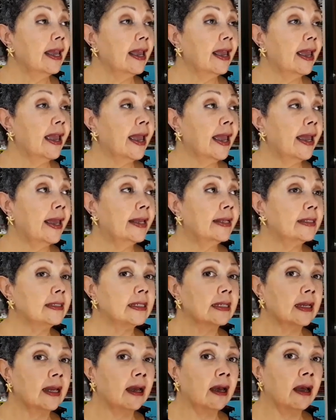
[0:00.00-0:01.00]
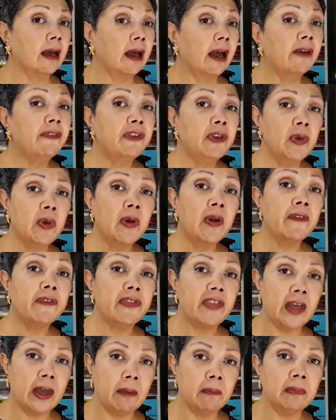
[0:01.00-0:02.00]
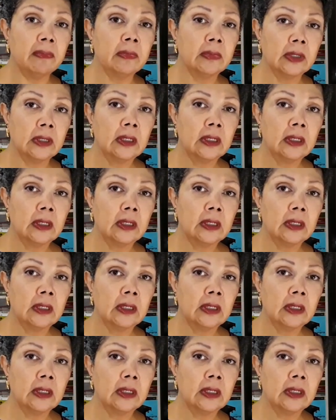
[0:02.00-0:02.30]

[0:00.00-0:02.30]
And a few of them